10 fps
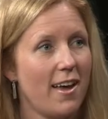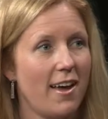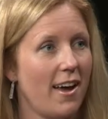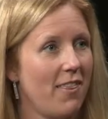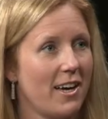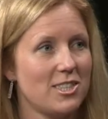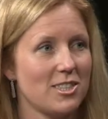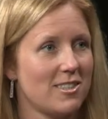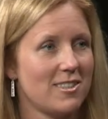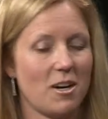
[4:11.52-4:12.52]
And that
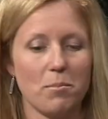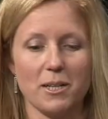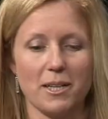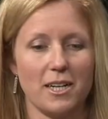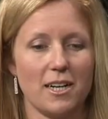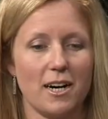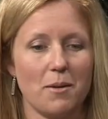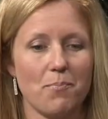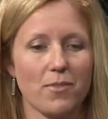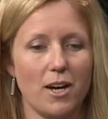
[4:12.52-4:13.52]
just completely
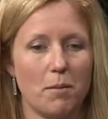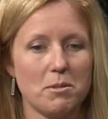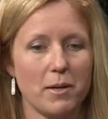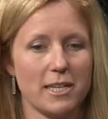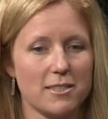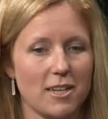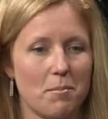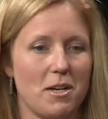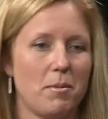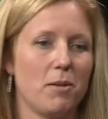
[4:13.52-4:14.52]
uh, upped my
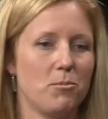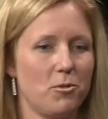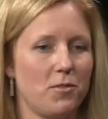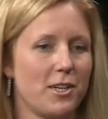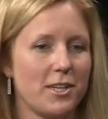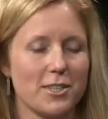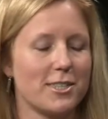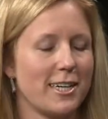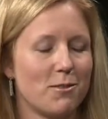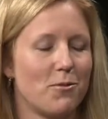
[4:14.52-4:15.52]
excitement about moving here
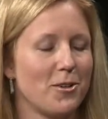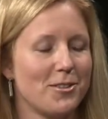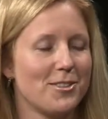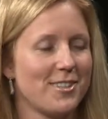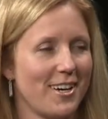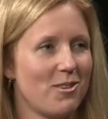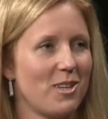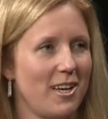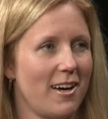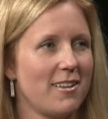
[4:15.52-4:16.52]
tenfold. Mm -hmm. uh,
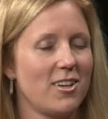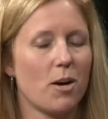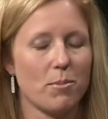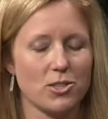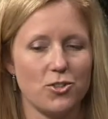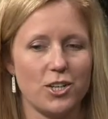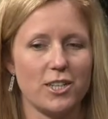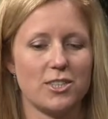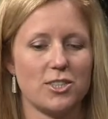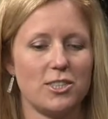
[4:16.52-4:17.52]
the, uh, the
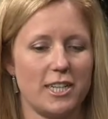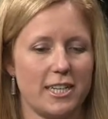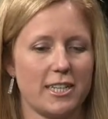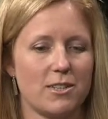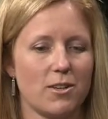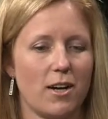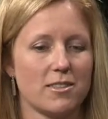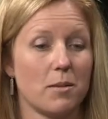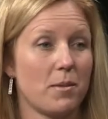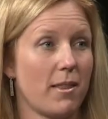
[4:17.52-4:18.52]
opportunity to dig in on
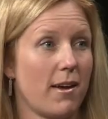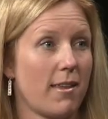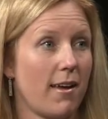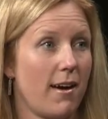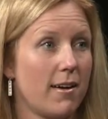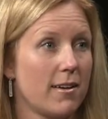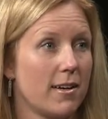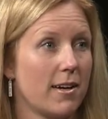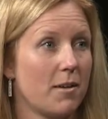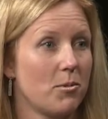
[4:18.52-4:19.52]
something like that.
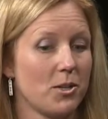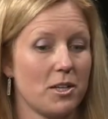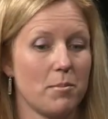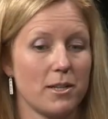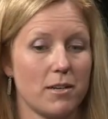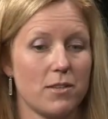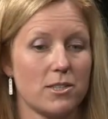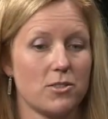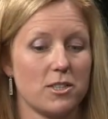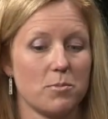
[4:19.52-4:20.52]
And I really believe
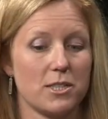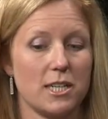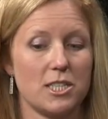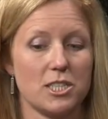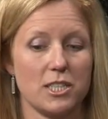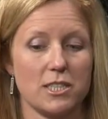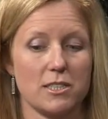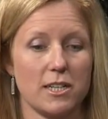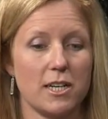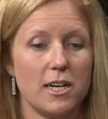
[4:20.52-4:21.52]
that transportation
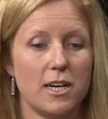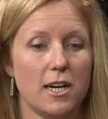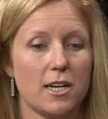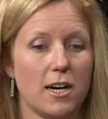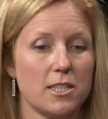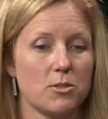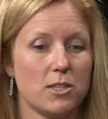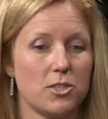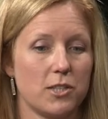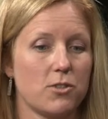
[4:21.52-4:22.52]
is a, a
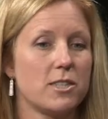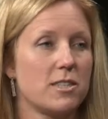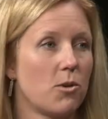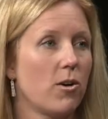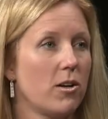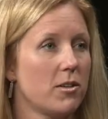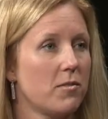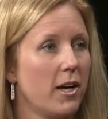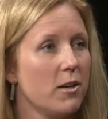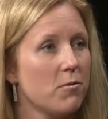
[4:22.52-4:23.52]
conduit to increasing quality of
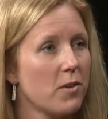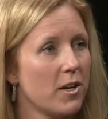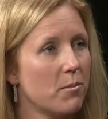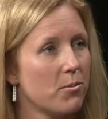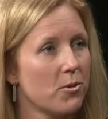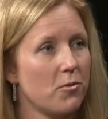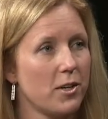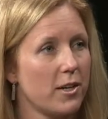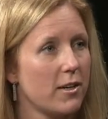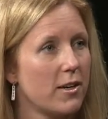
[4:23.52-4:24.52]
life and
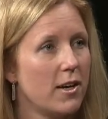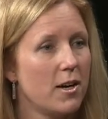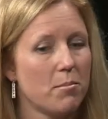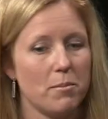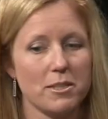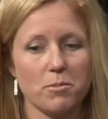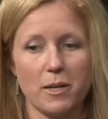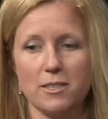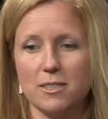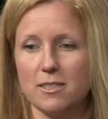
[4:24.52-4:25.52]
improving public
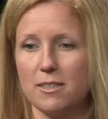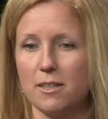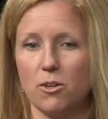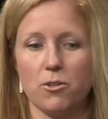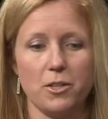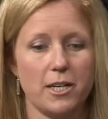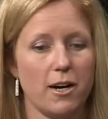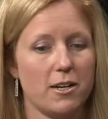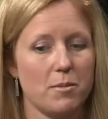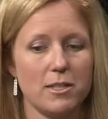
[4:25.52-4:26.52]
spaces and local
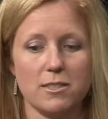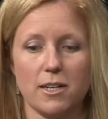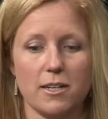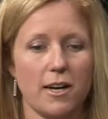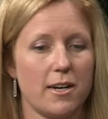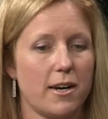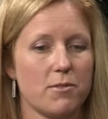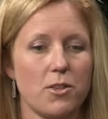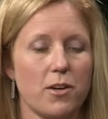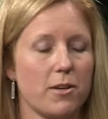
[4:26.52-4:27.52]
economies and, and
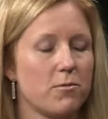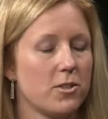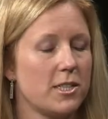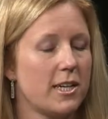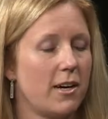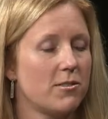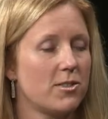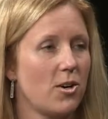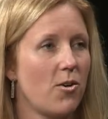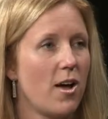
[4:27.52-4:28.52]
everything for a town.
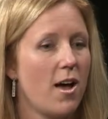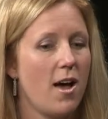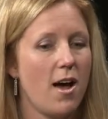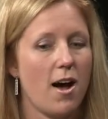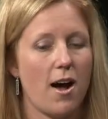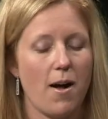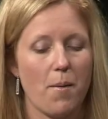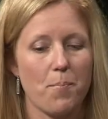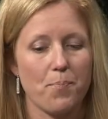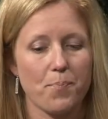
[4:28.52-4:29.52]
So
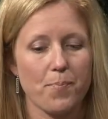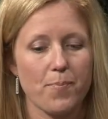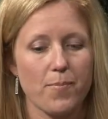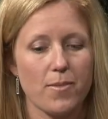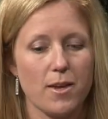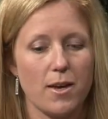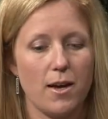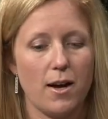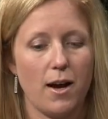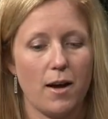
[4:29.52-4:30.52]
um,
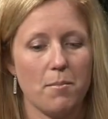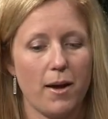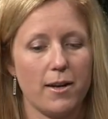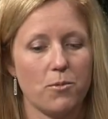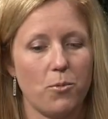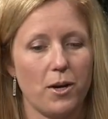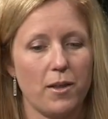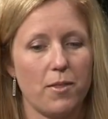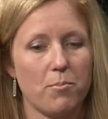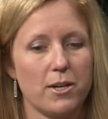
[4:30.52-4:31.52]
I met
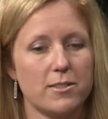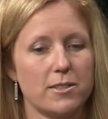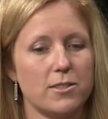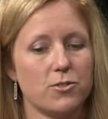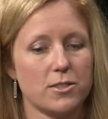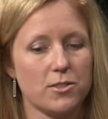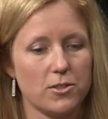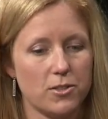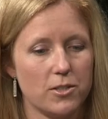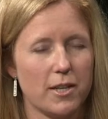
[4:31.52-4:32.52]
with President
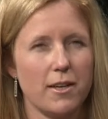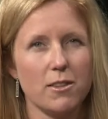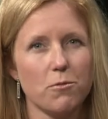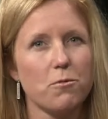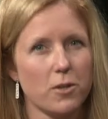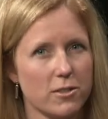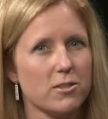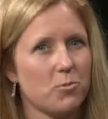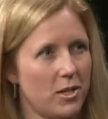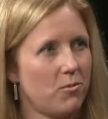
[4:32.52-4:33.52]
Driscoll, I think the
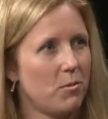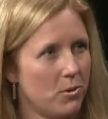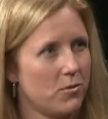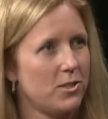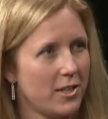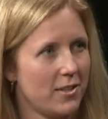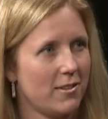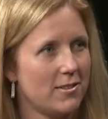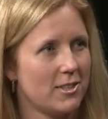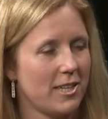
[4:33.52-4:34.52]
first week we moved
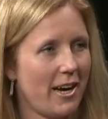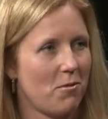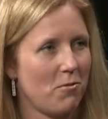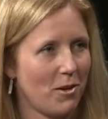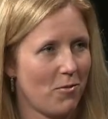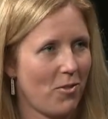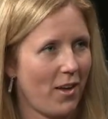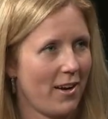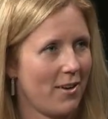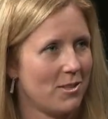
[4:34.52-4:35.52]
in, July 5th,
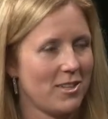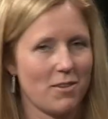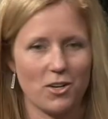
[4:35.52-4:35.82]
and mm -hmm. I was mm-hmm.